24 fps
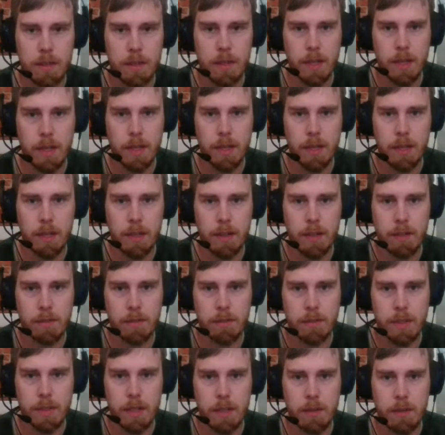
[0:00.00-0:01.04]
and
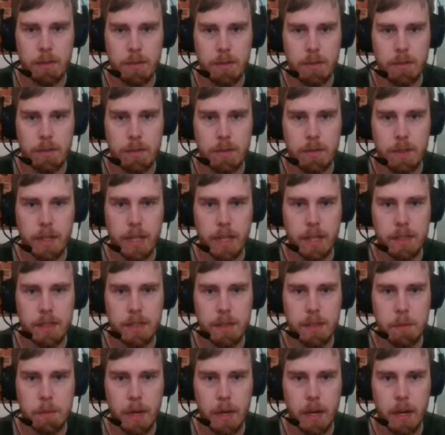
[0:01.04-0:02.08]
try to get
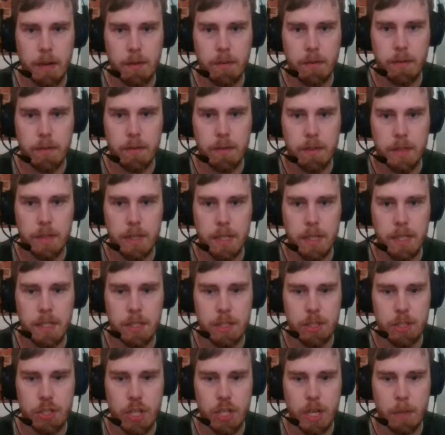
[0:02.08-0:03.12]
some kind of easy
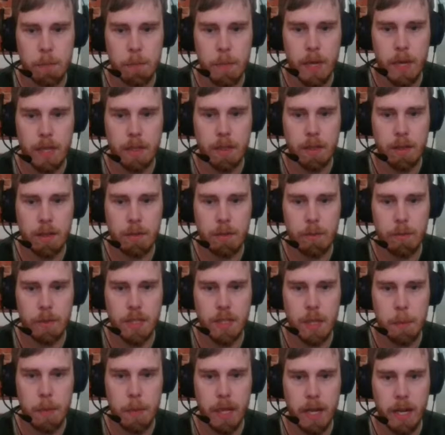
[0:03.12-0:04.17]
checkmate when
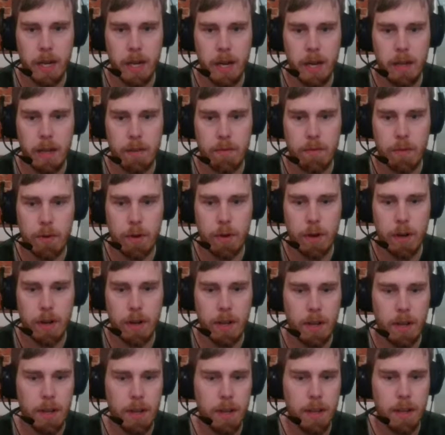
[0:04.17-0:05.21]
they play knight e4
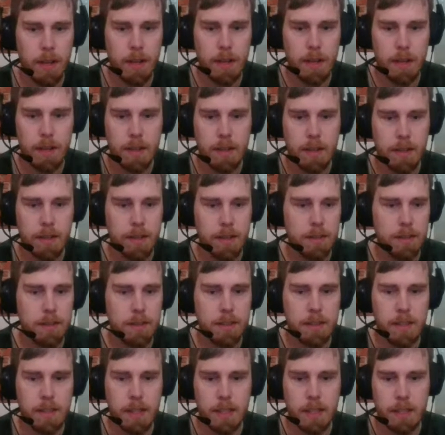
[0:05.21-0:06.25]

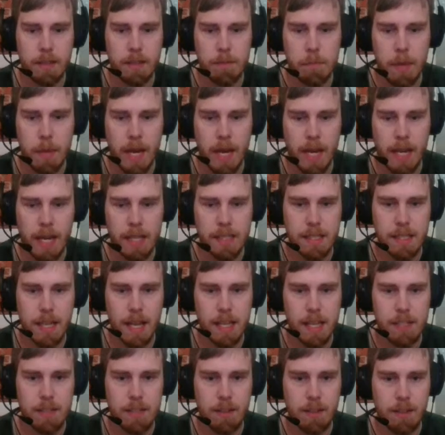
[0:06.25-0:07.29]
and black has
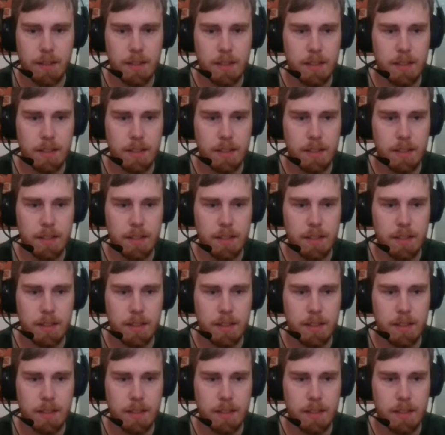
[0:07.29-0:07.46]
castled.